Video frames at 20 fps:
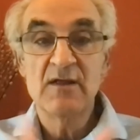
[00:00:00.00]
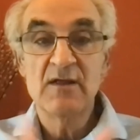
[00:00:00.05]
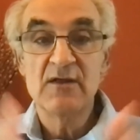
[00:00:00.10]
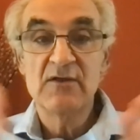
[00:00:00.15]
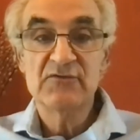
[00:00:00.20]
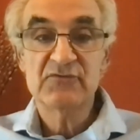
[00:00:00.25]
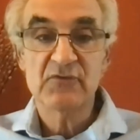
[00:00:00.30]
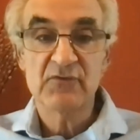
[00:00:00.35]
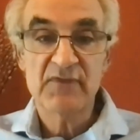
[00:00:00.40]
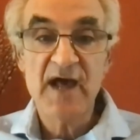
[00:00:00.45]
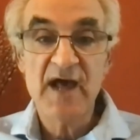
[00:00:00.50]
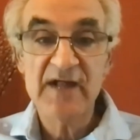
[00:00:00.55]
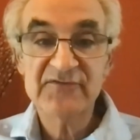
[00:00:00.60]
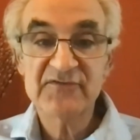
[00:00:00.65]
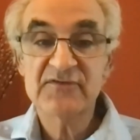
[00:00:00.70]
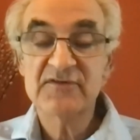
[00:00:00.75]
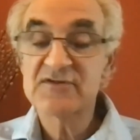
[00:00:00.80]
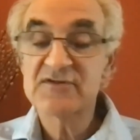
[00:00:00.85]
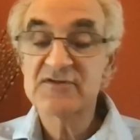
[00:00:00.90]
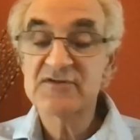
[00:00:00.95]
So
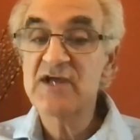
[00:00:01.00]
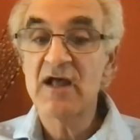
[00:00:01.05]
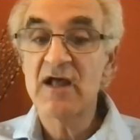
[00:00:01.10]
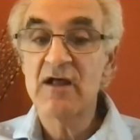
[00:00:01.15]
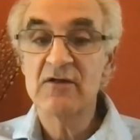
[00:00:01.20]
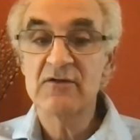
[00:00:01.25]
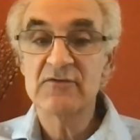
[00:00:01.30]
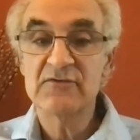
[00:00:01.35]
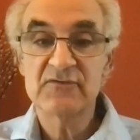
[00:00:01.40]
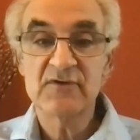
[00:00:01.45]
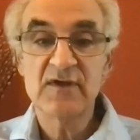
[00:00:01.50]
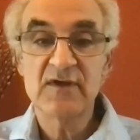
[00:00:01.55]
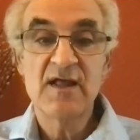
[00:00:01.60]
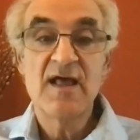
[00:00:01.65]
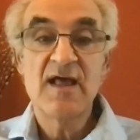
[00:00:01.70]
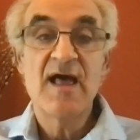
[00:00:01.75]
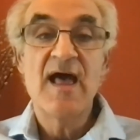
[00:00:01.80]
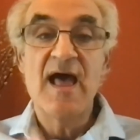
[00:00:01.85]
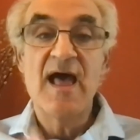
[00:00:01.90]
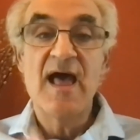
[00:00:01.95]
that's the challenge,
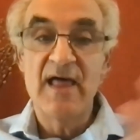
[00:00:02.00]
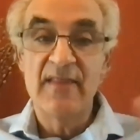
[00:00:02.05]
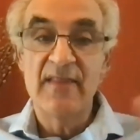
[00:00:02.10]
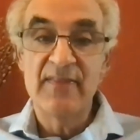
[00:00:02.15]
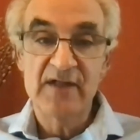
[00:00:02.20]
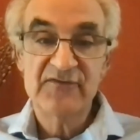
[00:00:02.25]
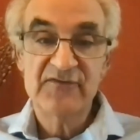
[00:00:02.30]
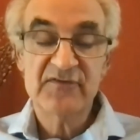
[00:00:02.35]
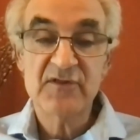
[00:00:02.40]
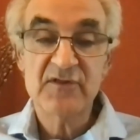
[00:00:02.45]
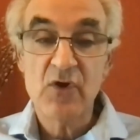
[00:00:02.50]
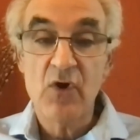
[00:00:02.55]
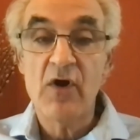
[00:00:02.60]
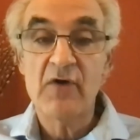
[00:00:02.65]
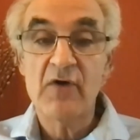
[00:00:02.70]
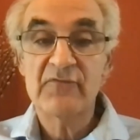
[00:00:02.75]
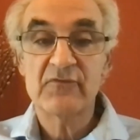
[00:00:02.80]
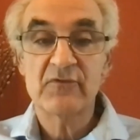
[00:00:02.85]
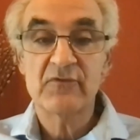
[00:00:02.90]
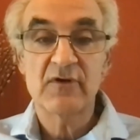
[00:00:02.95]
and that's the
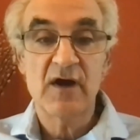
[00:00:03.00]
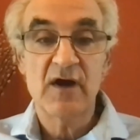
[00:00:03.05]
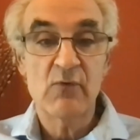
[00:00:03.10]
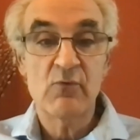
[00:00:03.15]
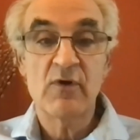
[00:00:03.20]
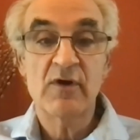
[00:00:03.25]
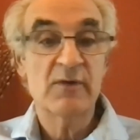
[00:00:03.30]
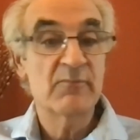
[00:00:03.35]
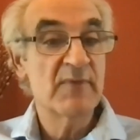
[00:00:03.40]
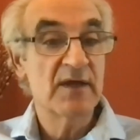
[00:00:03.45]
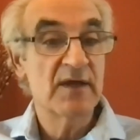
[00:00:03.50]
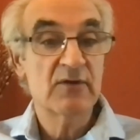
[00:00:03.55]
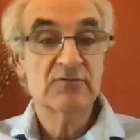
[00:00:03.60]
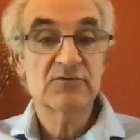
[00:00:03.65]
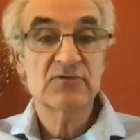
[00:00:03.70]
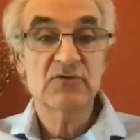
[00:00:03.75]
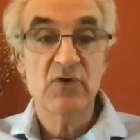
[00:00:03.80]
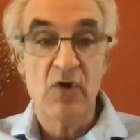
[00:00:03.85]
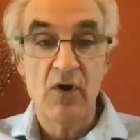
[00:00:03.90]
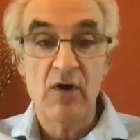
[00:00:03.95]
offer I want to make
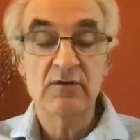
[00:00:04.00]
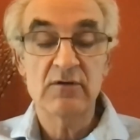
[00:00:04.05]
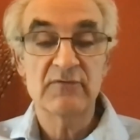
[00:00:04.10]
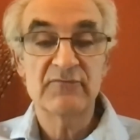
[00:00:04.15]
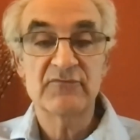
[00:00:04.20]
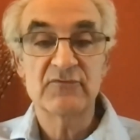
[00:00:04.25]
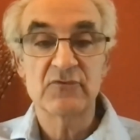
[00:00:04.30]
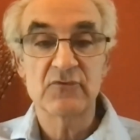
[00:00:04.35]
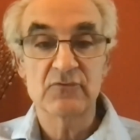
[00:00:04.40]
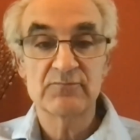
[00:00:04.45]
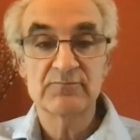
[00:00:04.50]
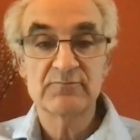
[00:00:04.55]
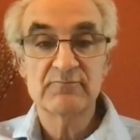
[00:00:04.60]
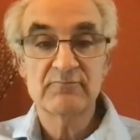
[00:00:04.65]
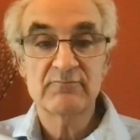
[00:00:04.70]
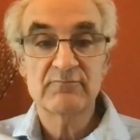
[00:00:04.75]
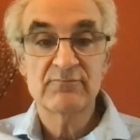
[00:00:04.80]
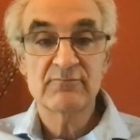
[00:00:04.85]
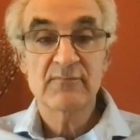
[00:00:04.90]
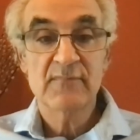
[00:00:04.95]
to all of you.
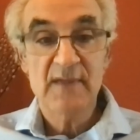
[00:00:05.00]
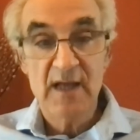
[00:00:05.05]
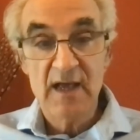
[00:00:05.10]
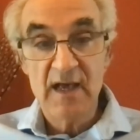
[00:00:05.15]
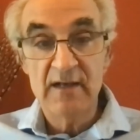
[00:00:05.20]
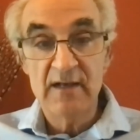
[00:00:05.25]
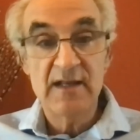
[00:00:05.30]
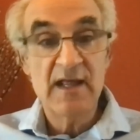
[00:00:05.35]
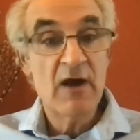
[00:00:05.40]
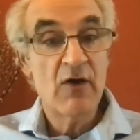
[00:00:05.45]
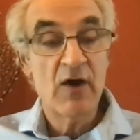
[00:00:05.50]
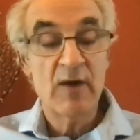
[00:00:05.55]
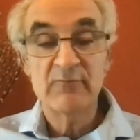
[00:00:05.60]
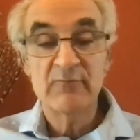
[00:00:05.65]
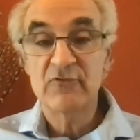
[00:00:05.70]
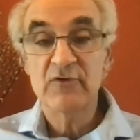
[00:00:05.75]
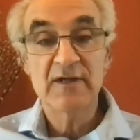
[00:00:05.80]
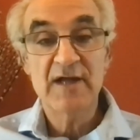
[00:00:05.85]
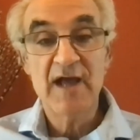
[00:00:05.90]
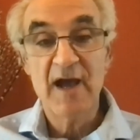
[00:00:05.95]
And now I'm
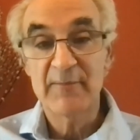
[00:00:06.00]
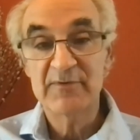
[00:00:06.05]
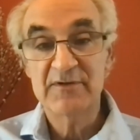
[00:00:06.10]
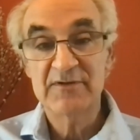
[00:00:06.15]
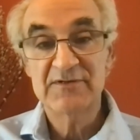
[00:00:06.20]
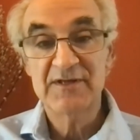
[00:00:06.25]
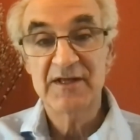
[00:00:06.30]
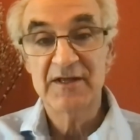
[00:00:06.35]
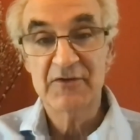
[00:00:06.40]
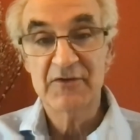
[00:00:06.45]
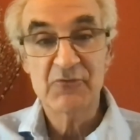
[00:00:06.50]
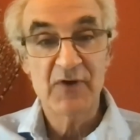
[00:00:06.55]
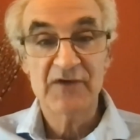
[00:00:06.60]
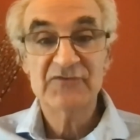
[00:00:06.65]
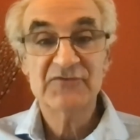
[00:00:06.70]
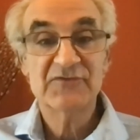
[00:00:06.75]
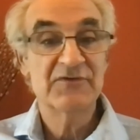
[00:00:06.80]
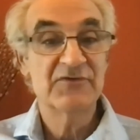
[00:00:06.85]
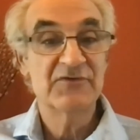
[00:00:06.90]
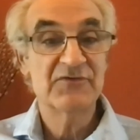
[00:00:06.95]
really happy to take
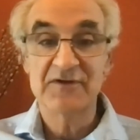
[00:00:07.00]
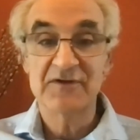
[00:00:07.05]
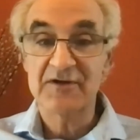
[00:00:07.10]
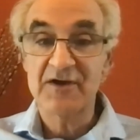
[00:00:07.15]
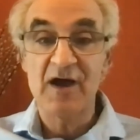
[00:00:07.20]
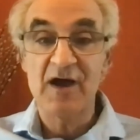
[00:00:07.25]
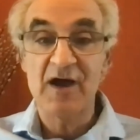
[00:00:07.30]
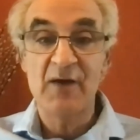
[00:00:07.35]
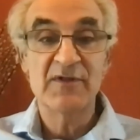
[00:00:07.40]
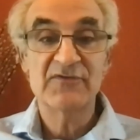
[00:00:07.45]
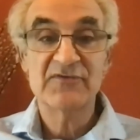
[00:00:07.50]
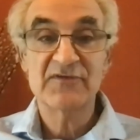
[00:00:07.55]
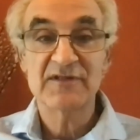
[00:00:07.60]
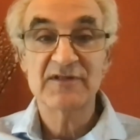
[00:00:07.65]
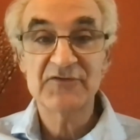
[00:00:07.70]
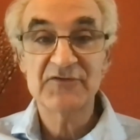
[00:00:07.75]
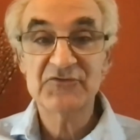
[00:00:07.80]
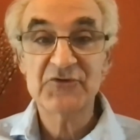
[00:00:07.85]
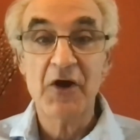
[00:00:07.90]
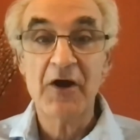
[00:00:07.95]
questions and comments, and
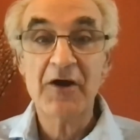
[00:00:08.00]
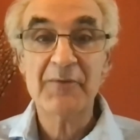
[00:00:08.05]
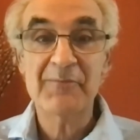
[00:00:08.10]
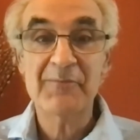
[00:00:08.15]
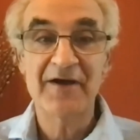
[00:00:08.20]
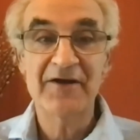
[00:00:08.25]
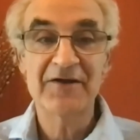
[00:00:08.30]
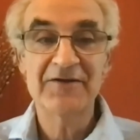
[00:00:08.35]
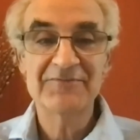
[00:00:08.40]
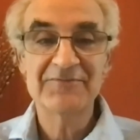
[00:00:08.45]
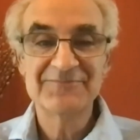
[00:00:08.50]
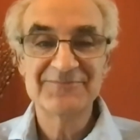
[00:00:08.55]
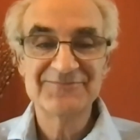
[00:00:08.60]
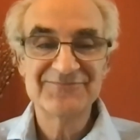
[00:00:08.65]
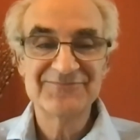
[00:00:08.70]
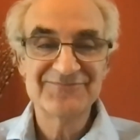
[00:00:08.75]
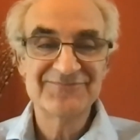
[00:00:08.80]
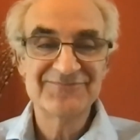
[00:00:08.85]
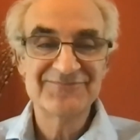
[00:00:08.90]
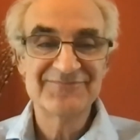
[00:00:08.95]
let's talk about it.
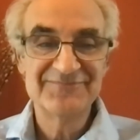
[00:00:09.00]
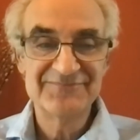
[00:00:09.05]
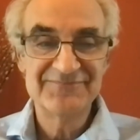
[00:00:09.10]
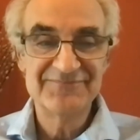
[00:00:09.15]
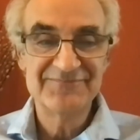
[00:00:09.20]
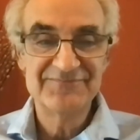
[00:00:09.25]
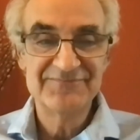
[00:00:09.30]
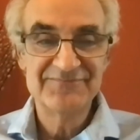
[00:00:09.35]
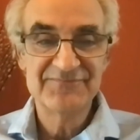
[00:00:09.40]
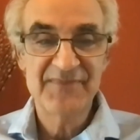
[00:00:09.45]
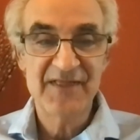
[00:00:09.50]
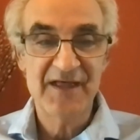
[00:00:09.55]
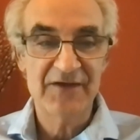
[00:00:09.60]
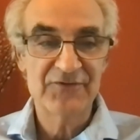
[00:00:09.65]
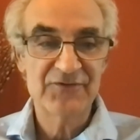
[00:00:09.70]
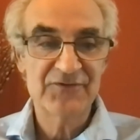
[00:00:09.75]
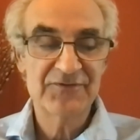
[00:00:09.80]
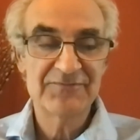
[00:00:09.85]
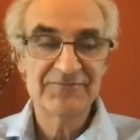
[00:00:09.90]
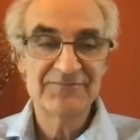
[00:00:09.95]

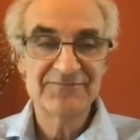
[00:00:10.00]
Thanks.